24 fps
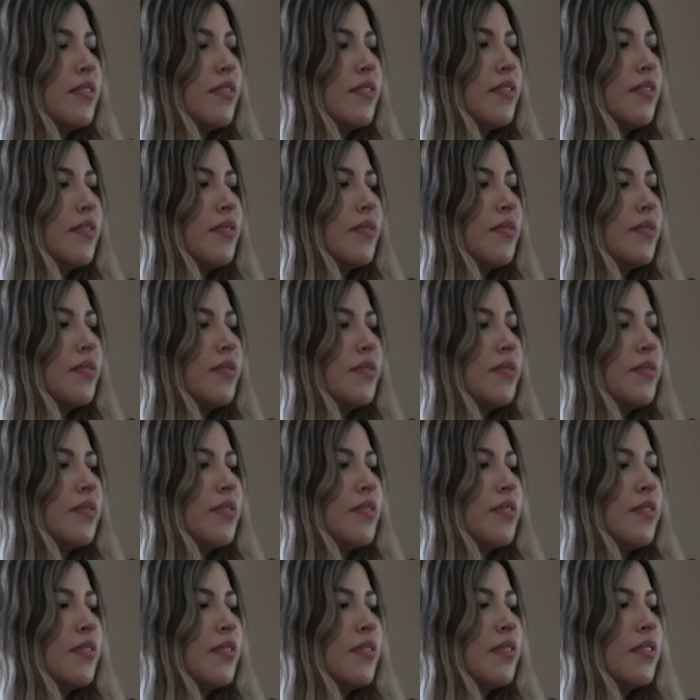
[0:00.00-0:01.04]

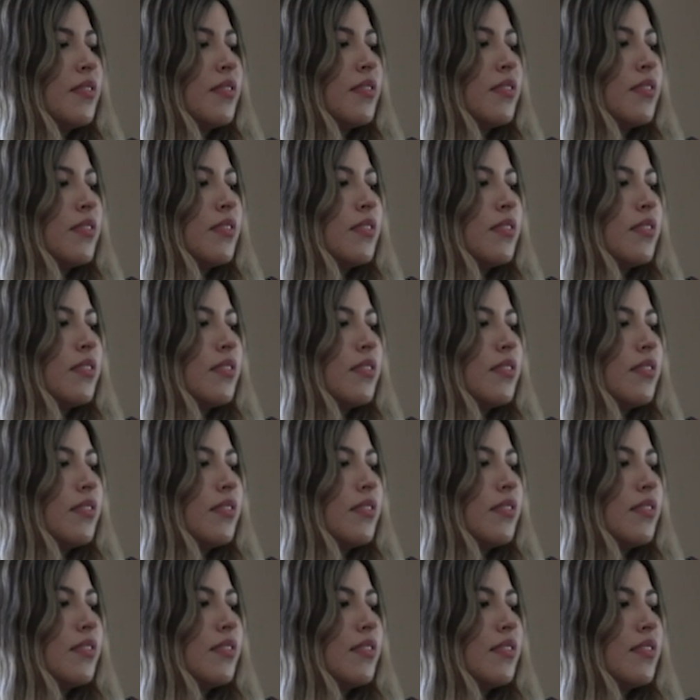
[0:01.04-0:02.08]

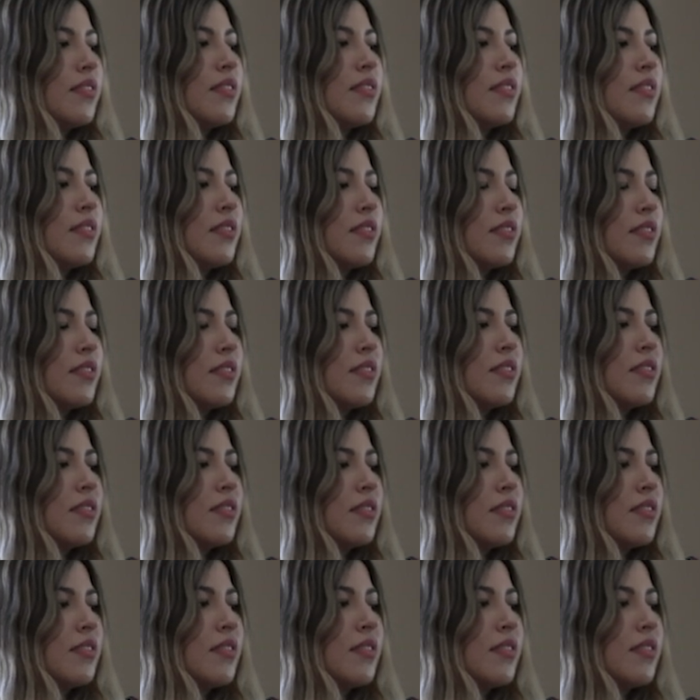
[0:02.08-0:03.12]

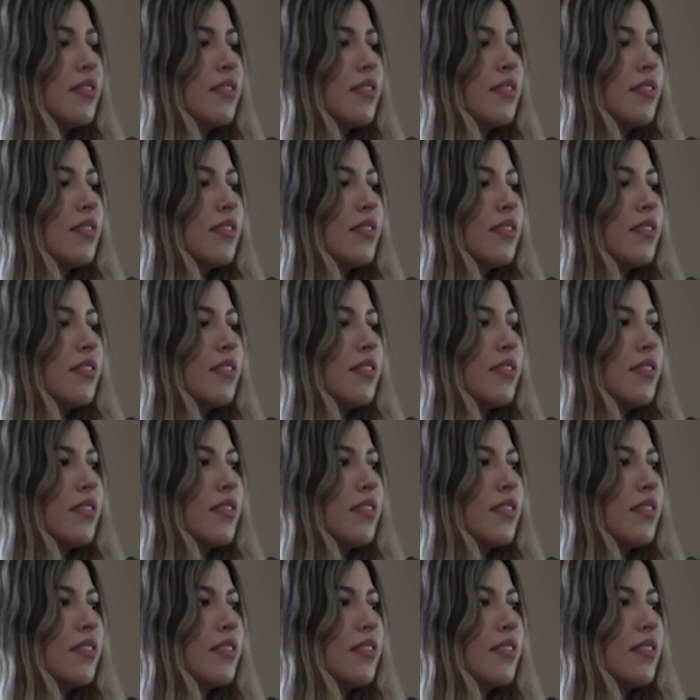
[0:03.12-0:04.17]

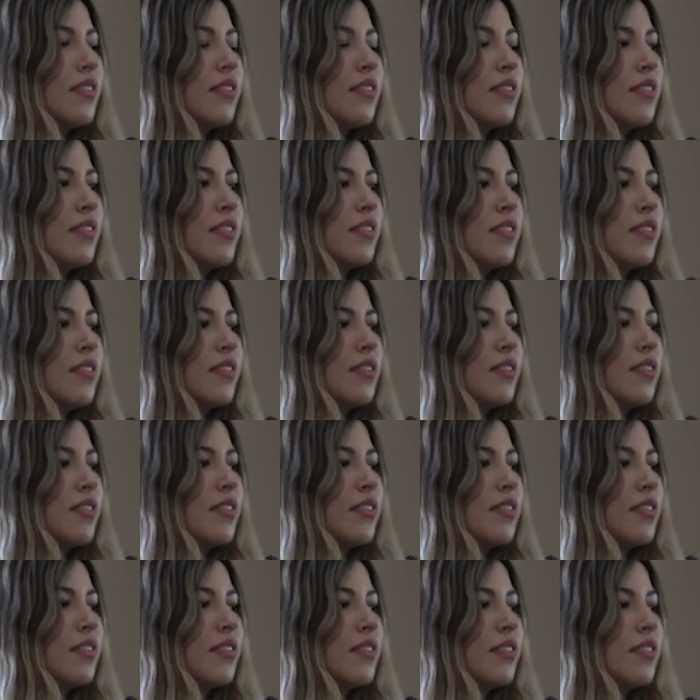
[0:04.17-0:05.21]

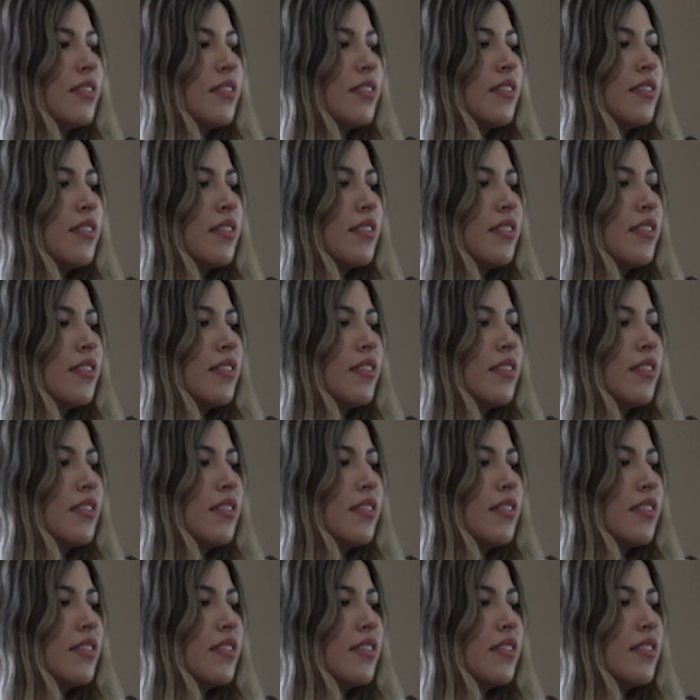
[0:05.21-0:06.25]

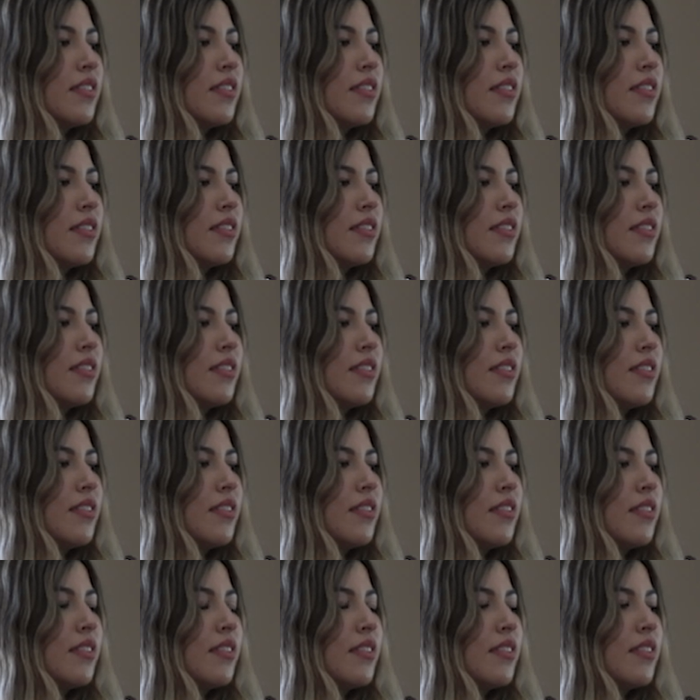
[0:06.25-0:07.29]

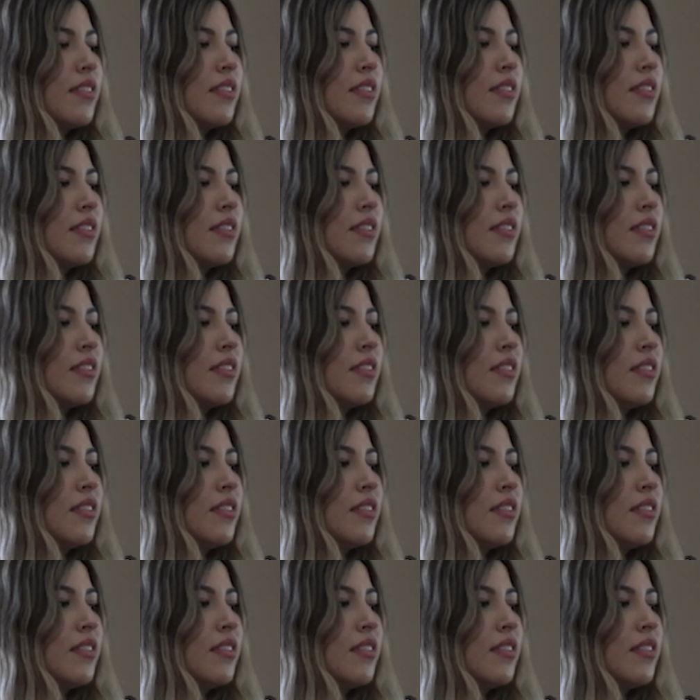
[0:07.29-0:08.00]
(silent)